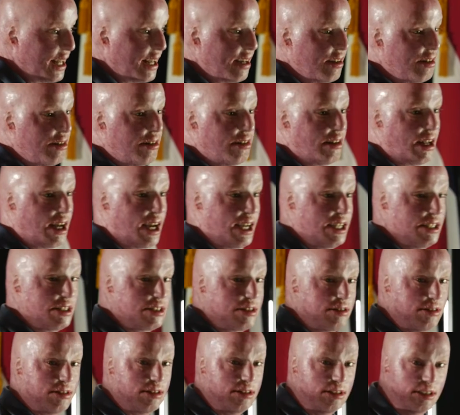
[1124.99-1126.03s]
That old high
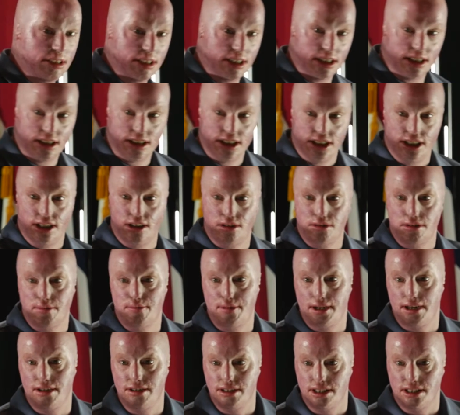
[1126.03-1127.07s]
school, you know,
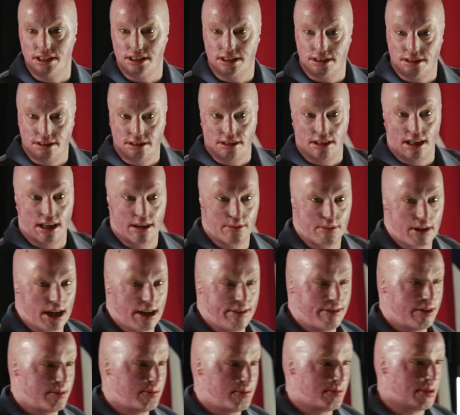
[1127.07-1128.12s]
rebellious, I'm
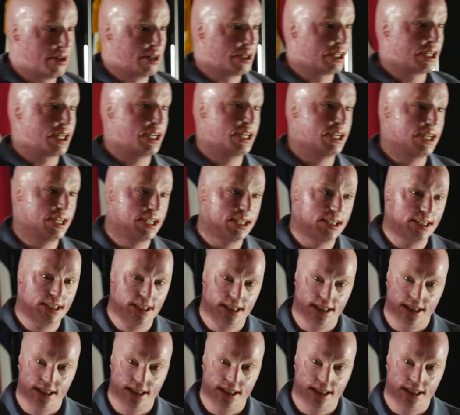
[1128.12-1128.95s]
kind of a punk guy.